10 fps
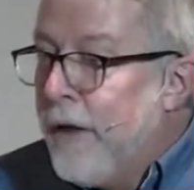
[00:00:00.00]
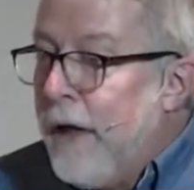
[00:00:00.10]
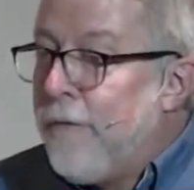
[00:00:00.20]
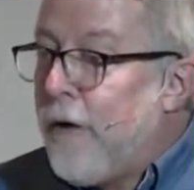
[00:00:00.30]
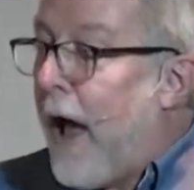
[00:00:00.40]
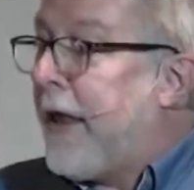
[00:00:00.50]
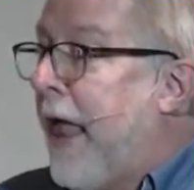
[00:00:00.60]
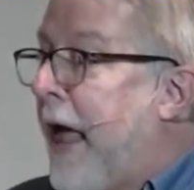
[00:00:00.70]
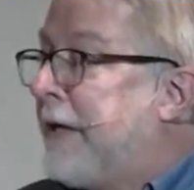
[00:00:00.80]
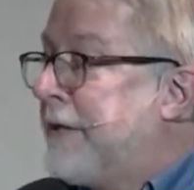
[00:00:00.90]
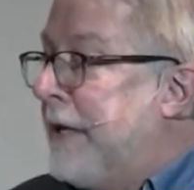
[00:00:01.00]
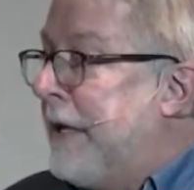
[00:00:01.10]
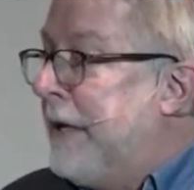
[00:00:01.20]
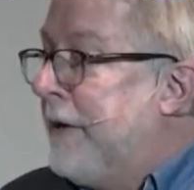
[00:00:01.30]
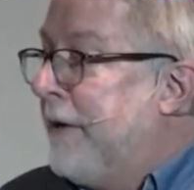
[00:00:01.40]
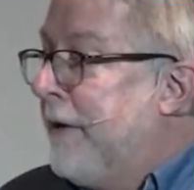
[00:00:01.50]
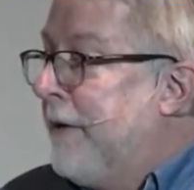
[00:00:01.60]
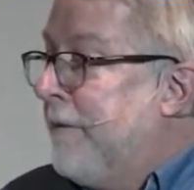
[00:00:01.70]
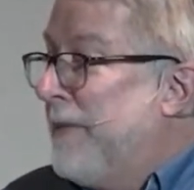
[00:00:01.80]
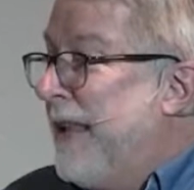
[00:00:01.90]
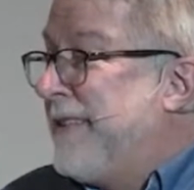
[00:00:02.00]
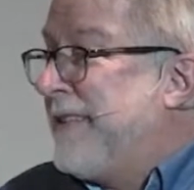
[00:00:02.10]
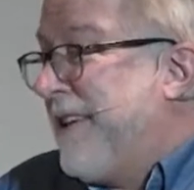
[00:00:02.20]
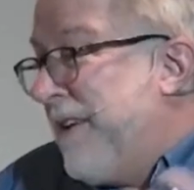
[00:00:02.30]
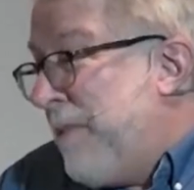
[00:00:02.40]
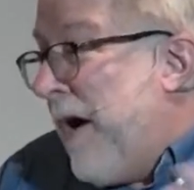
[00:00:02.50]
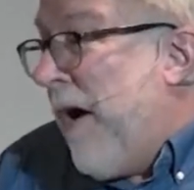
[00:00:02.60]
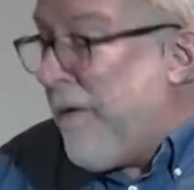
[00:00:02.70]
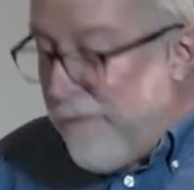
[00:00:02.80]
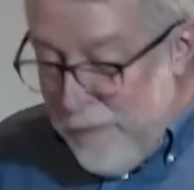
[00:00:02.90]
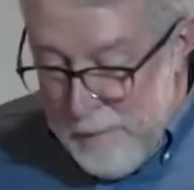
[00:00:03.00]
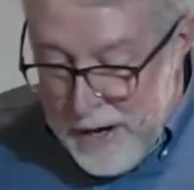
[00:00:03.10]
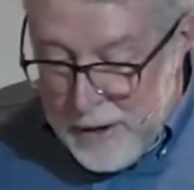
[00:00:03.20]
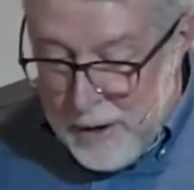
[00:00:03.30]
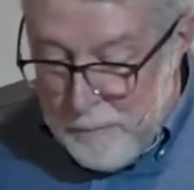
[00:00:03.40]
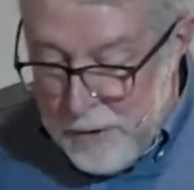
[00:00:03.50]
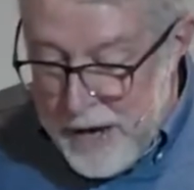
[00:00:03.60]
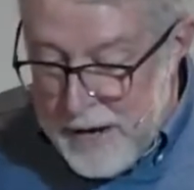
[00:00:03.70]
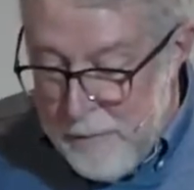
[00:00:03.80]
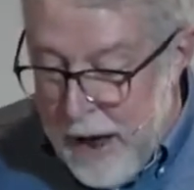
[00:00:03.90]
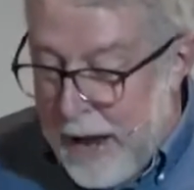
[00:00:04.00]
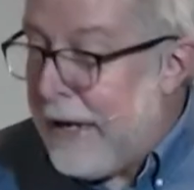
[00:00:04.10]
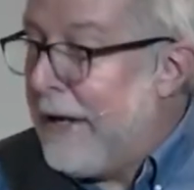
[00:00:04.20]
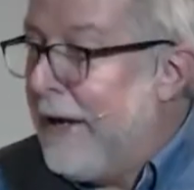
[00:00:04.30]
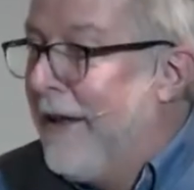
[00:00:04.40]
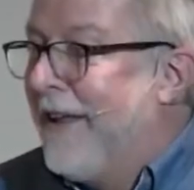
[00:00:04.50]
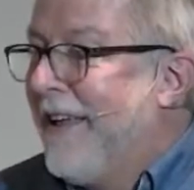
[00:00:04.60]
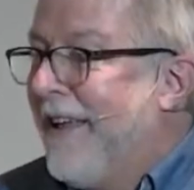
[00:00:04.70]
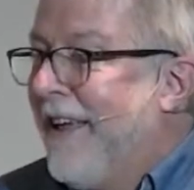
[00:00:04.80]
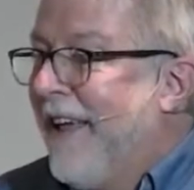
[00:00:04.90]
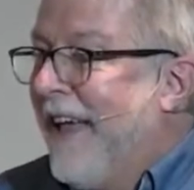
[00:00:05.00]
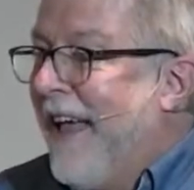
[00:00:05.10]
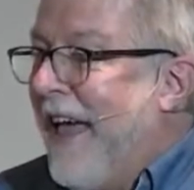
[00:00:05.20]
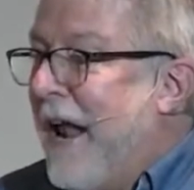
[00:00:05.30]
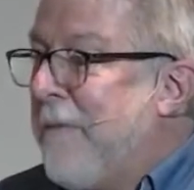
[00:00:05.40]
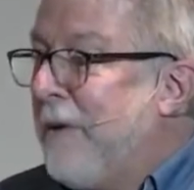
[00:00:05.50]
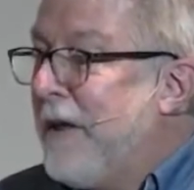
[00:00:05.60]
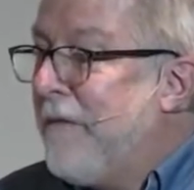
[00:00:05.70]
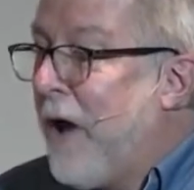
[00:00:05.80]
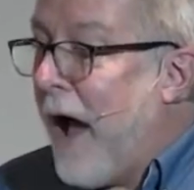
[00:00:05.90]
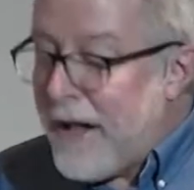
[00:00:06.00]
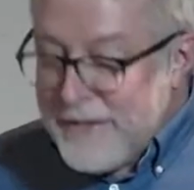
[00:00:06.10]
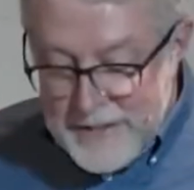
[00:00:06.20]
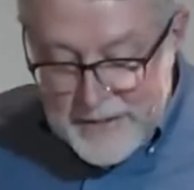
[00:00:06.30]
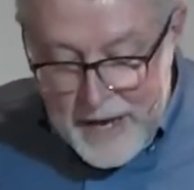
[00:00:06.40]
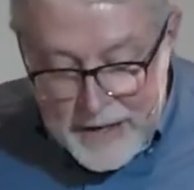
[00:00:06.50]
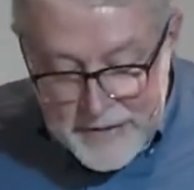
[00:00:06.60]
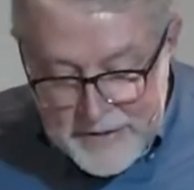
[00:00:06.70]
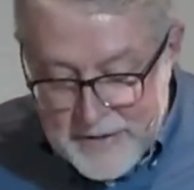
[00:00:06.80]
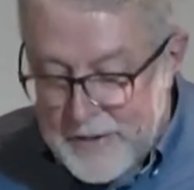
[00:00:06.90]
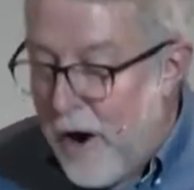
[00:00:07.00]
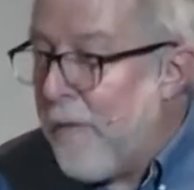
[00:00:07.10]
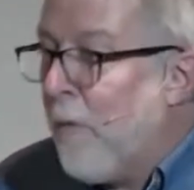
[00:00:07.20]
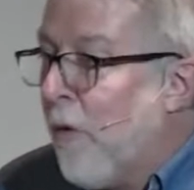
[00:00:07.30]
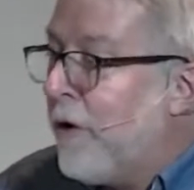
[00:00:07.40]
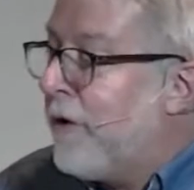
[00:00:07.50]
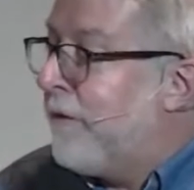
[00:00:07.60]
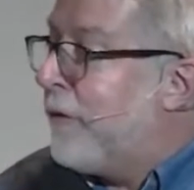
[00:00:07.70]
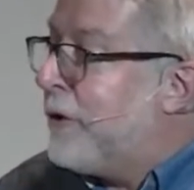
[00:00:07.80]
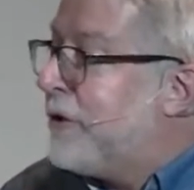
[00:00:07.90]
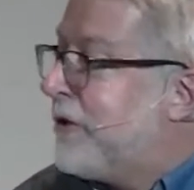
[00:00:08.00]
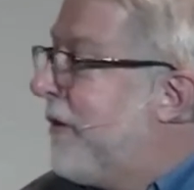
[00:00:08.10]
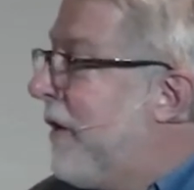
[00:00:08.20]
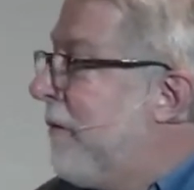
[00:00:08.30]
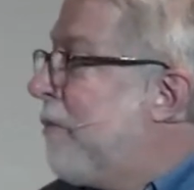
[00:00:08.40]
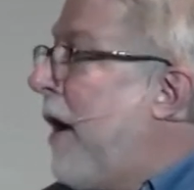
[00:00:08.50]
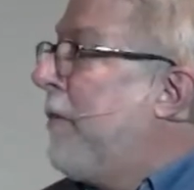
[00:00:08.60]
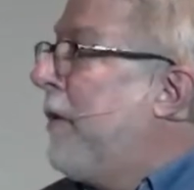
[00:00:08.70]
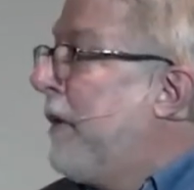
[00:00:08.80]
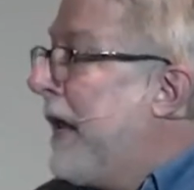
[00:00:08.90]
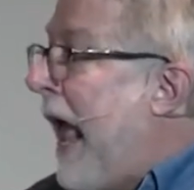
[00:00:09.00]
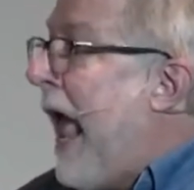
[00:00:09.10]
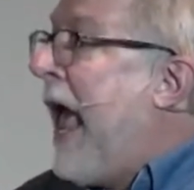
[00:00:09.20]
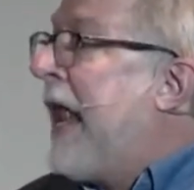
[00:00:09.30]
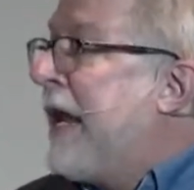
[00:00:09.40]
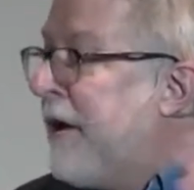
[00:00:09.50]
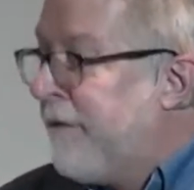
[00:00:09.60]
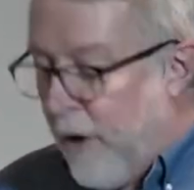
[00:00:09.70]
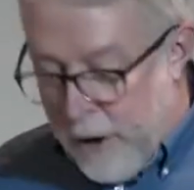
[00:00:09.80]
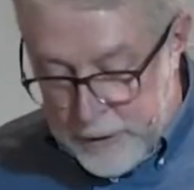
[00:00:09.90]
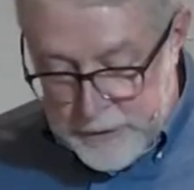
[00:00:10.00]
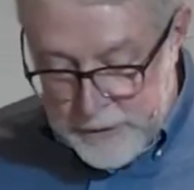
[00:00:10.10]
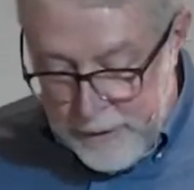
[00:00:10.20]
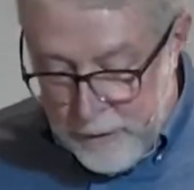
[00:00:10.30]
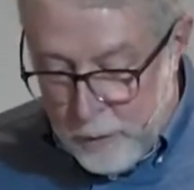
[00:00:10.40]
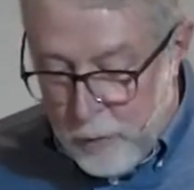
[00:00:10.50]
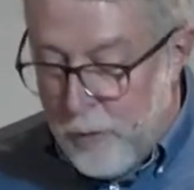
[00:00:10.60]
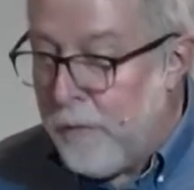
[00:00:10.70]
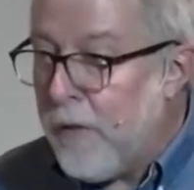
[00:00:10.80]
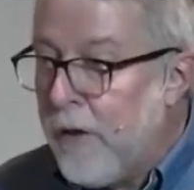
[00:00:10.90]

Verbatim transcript: If God likes it, it's going to be hard for me to complain about it. And I believe God's tastes are more diverse than probably any of ours in the room.